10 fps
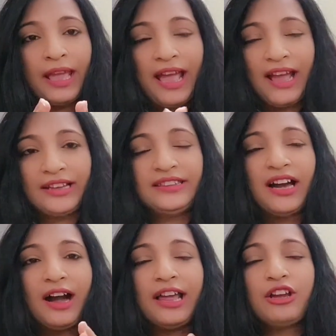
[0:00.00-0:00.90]
And
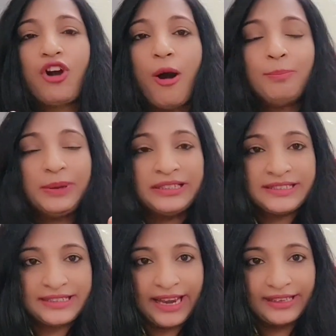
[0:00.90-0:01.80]
the eye
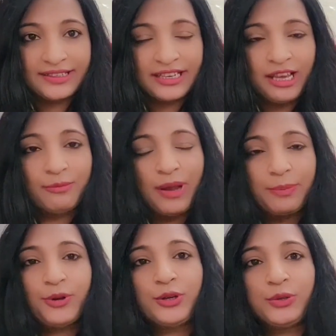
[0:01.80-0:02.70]
compensates
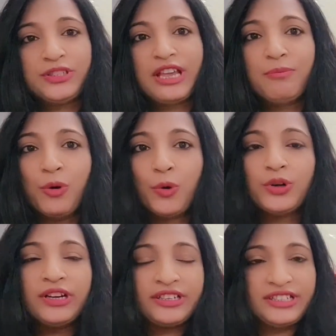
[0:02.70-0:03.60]
by producing
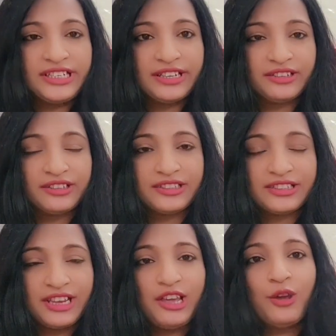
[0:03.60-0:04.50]
more
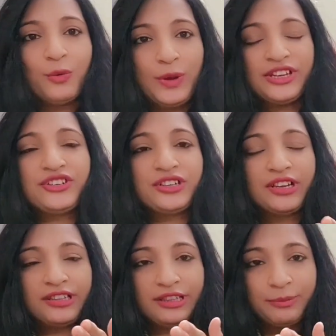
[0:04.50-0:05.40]
tears,
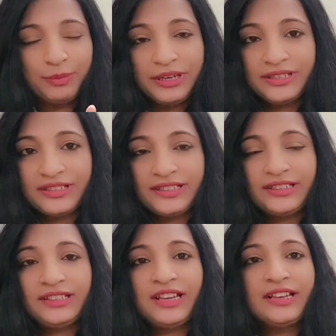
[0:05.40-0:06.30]
which the
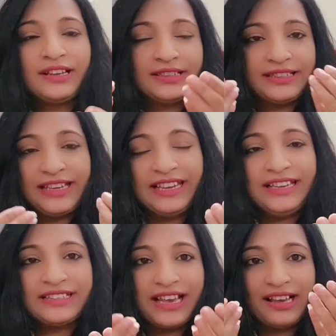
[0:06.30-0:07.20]
person
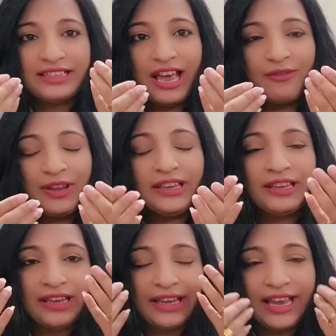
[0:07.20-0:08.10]
sees as
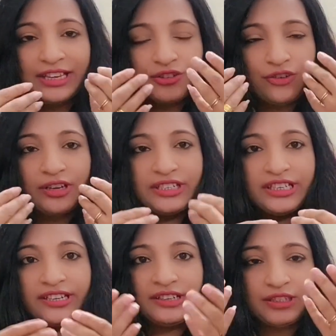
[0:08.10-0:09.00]
having extra
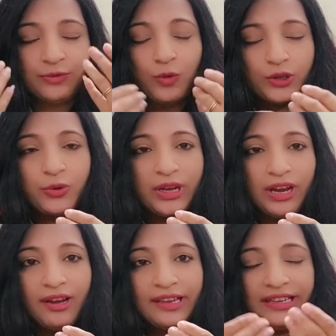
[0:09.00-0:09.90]
tears,
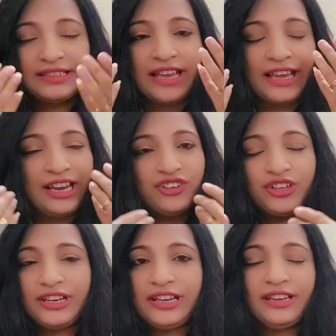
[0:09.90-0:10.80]
watery eyes, and
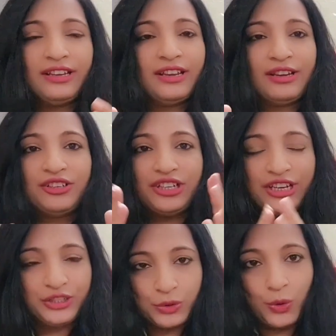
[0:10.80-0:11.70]
shedding
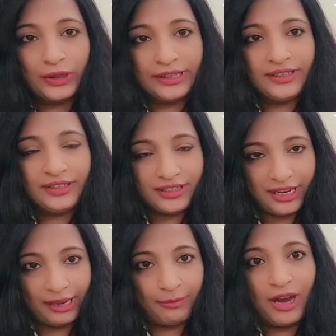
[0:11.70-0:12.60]
tears all the
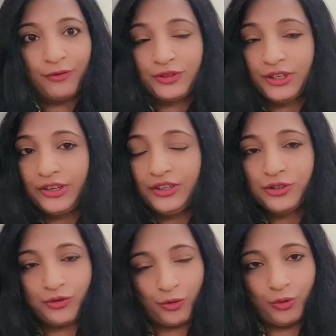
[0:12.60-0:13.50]
time after
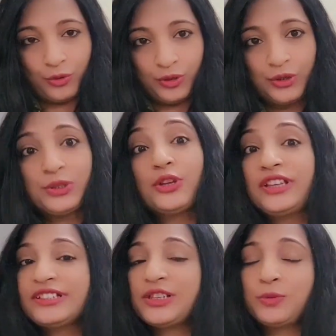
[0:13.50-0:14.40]
a stroke.
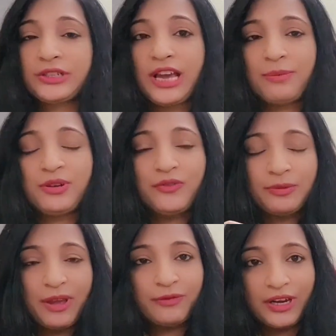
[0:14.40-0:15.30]
So this is what happened
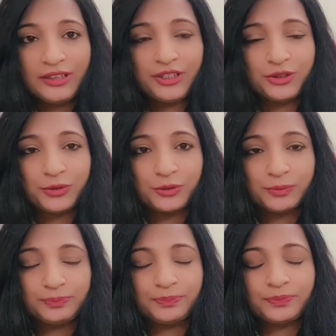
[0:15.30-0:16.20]
with my father too.